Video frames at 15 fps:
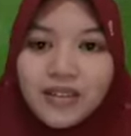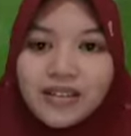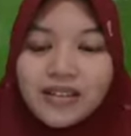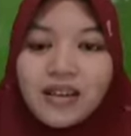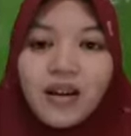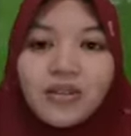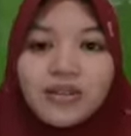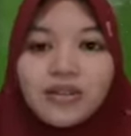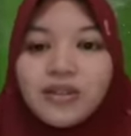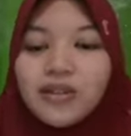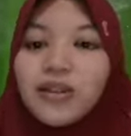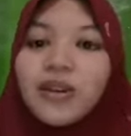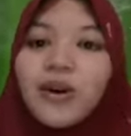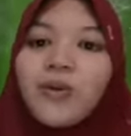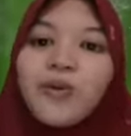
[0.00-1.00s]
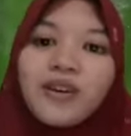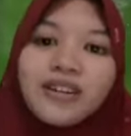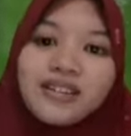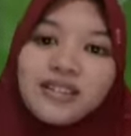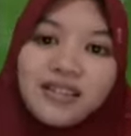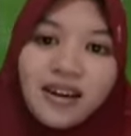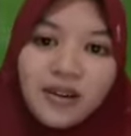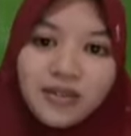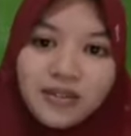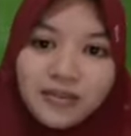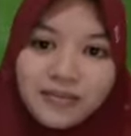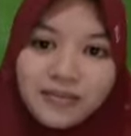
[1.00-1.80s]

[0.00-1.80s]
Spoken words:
So, do you know what is noun?